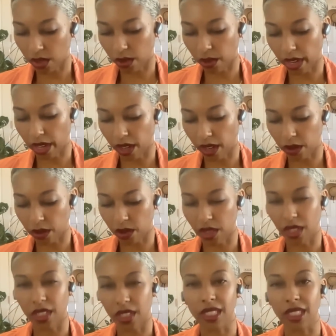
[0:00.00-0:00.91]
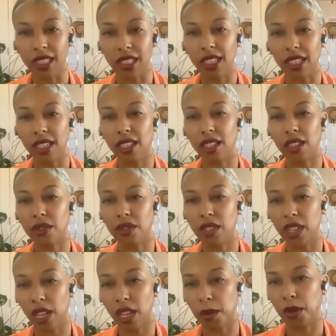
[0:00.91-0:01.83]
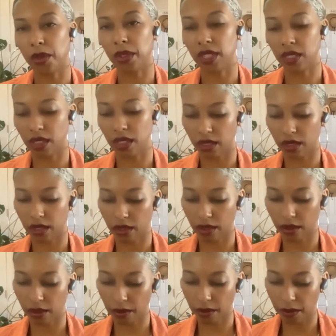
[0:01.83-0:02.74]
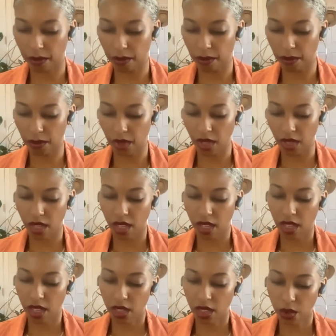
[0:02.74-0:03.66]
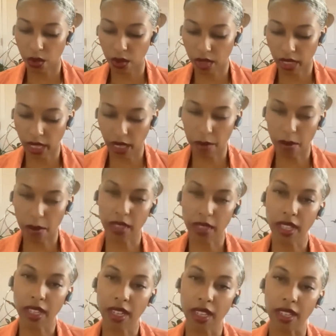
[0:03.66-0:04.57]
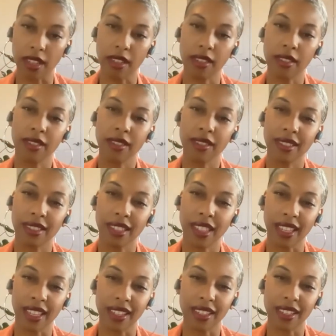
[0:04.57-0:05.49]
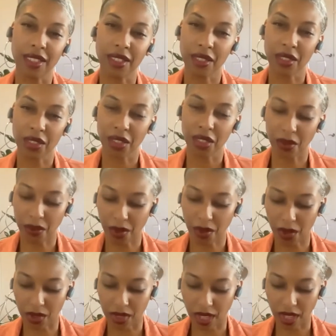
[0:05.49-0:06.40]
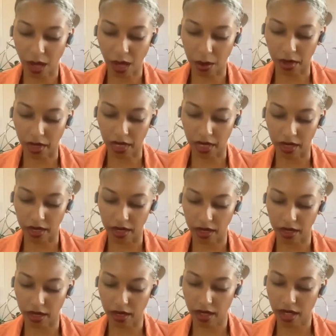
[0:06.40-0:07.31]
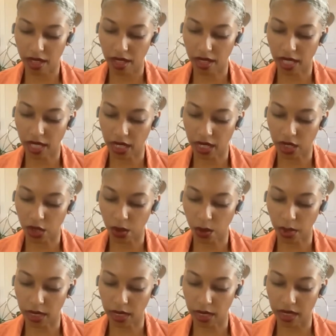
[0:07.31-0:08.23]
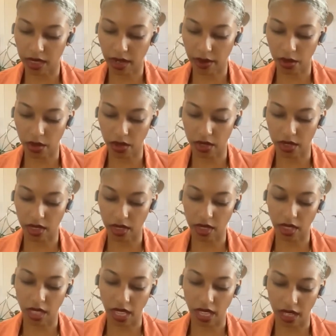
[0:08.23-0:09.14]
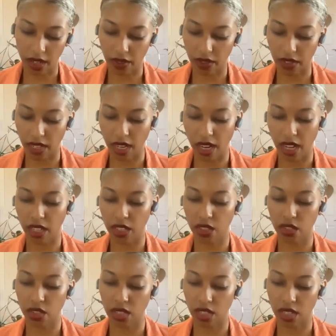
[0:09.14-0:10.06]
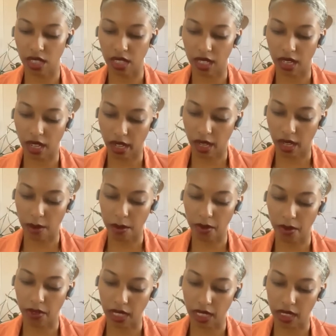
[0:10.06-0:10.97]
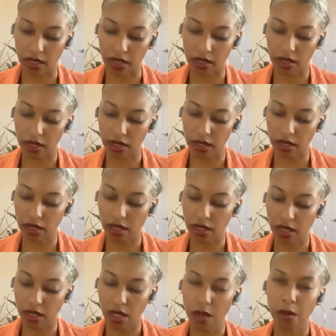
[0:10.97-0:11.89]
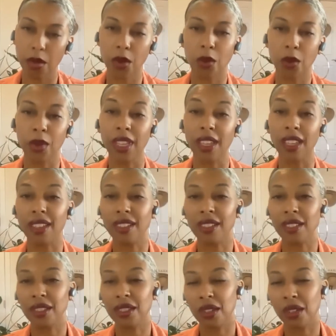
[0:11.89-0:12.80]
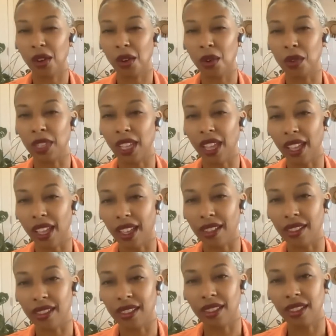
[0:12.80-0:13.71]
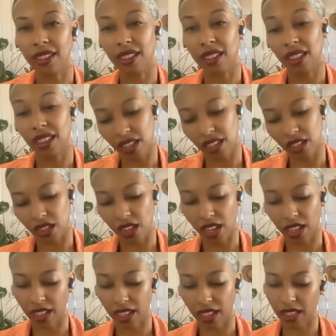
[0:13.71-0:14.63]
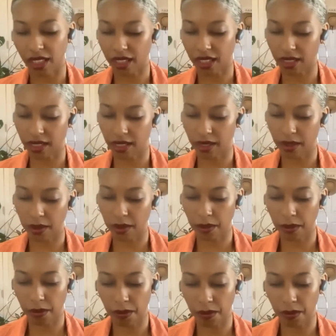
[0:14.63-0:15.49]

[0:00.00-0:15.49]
to the ground, a sea of tamarisks. You claim millennia led to the false obelisks, led to what severs the head of connection in the time of least. But we ask that you not kill us.